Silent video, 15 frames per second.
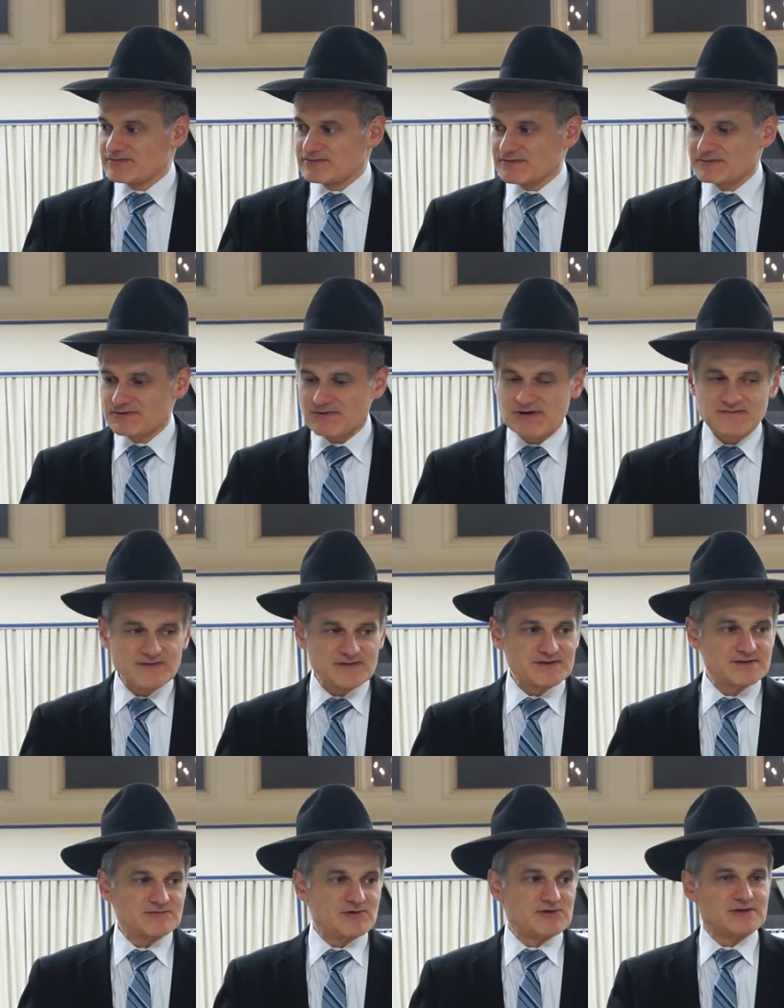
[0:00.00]
Rabbi
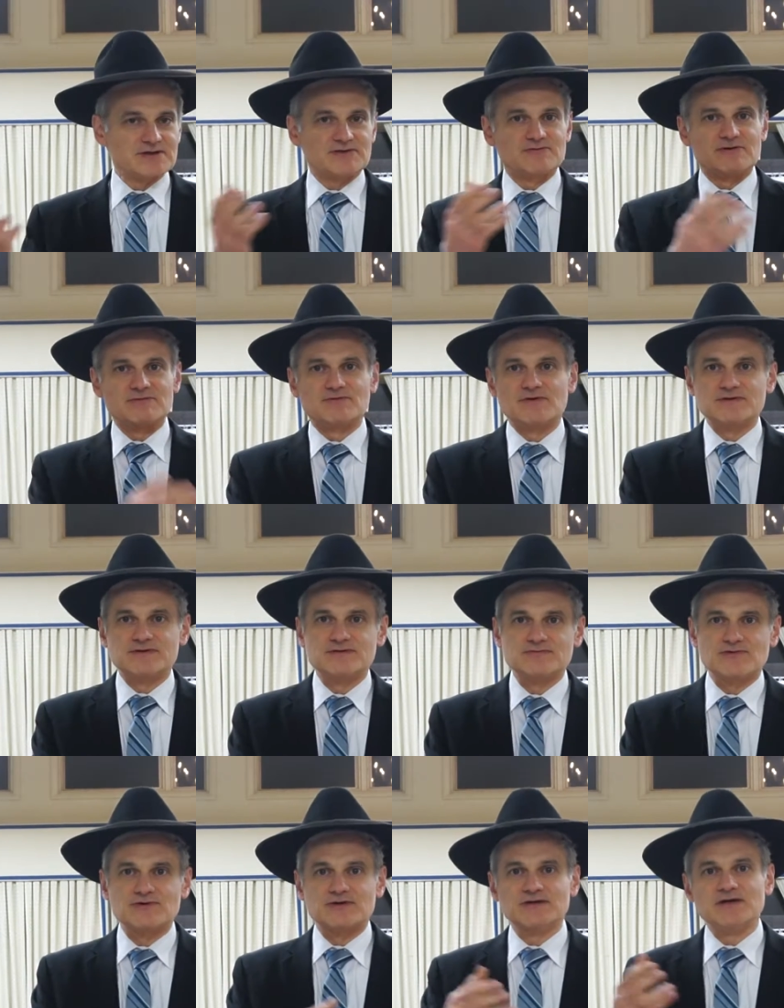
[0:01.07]
Weinfeld's walking and Rabbi Posen
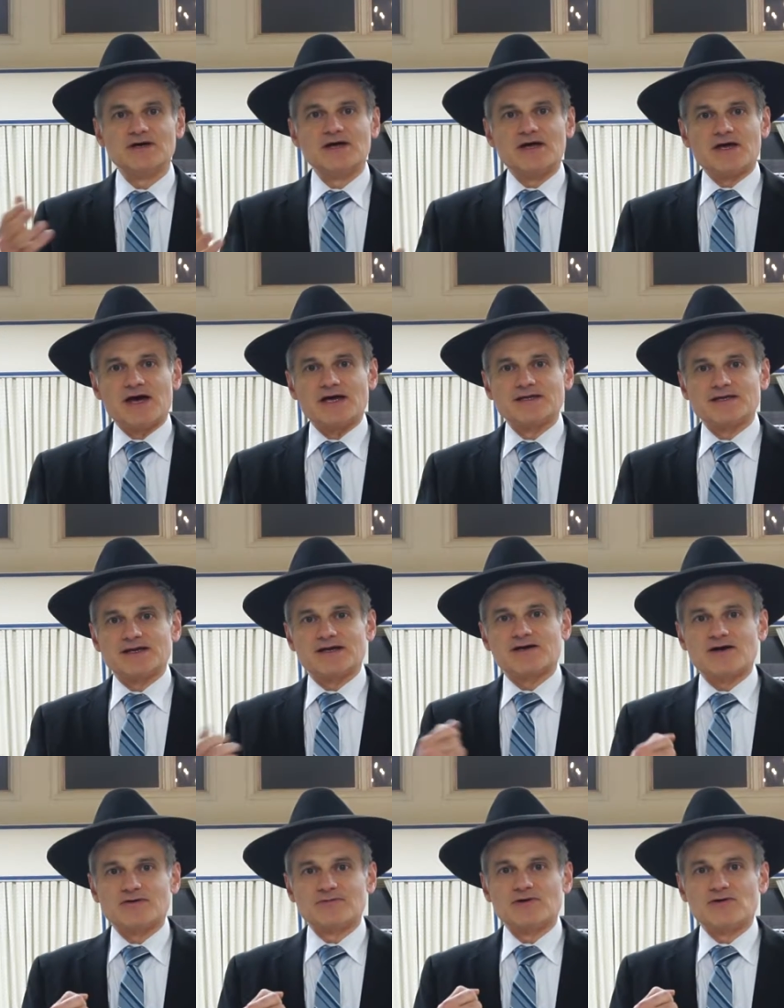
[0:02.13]
walking, and then I
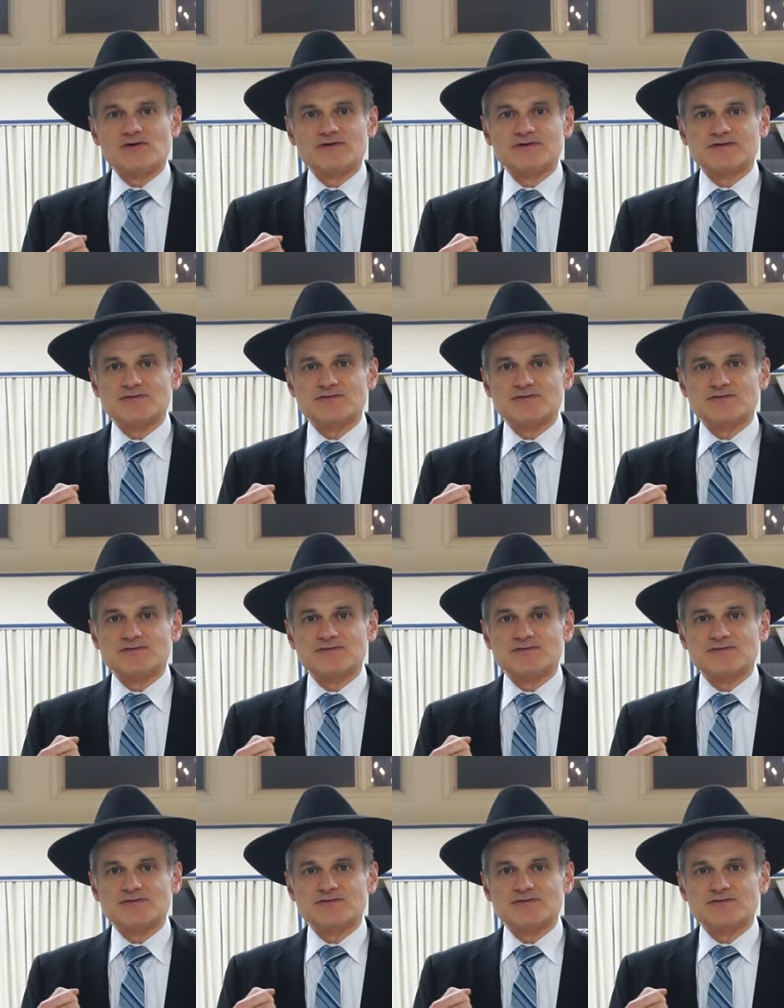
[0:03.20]
come along.